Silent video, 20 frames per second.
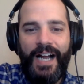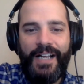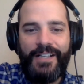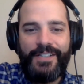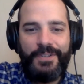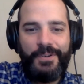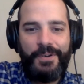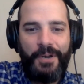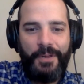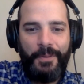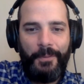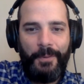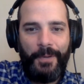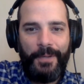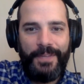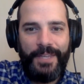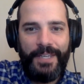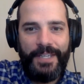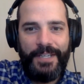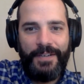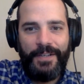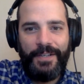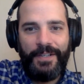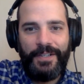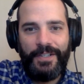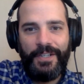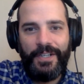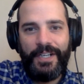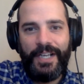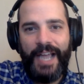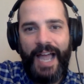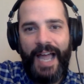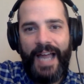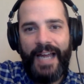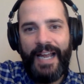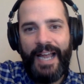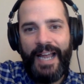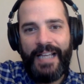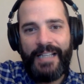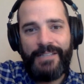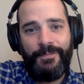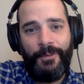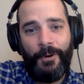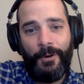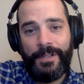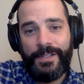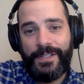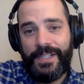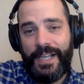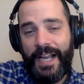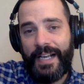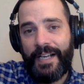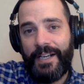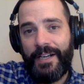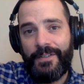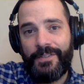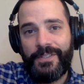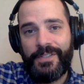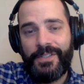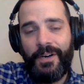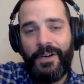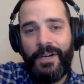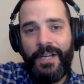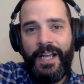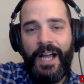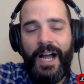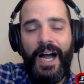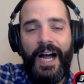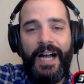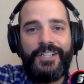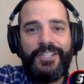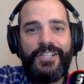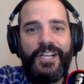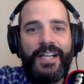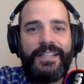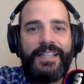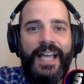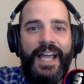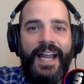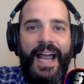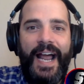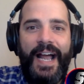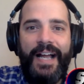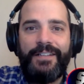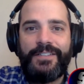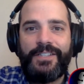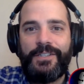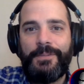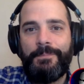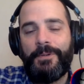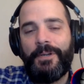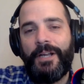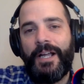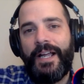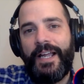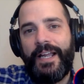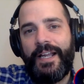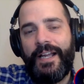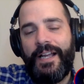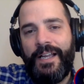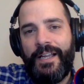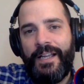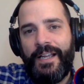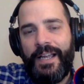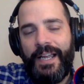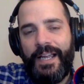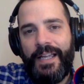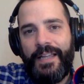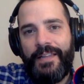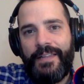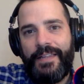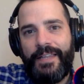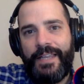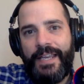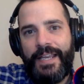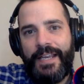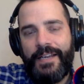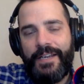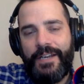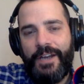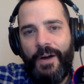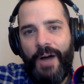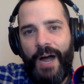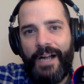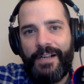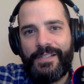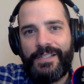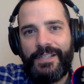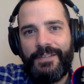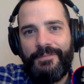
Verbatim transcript: So another one that you can look at as far as that goes. So check that out to play in the No House